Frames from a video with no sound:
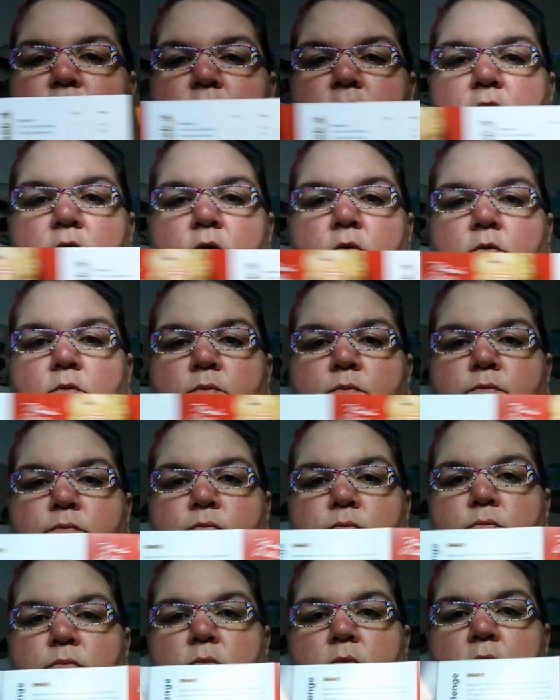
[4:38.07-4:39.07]
for you.
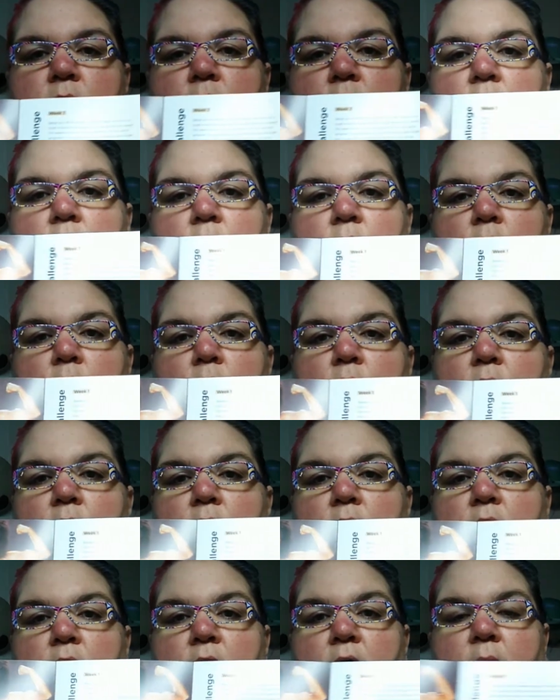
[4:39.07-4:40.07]

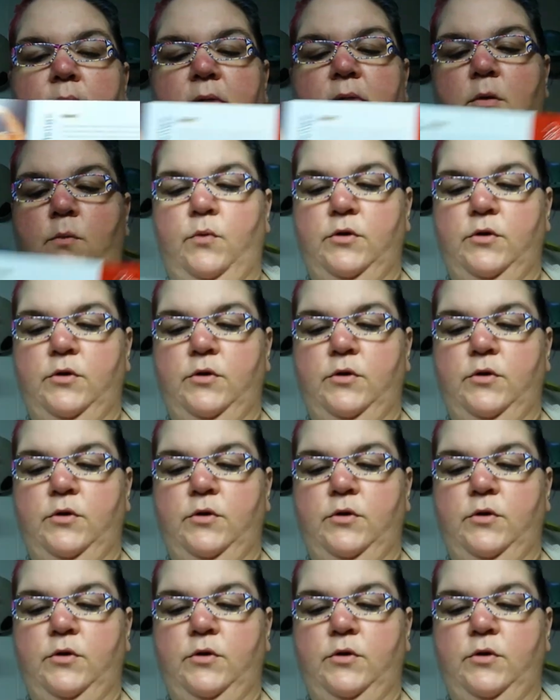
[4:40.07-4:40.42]
I mean,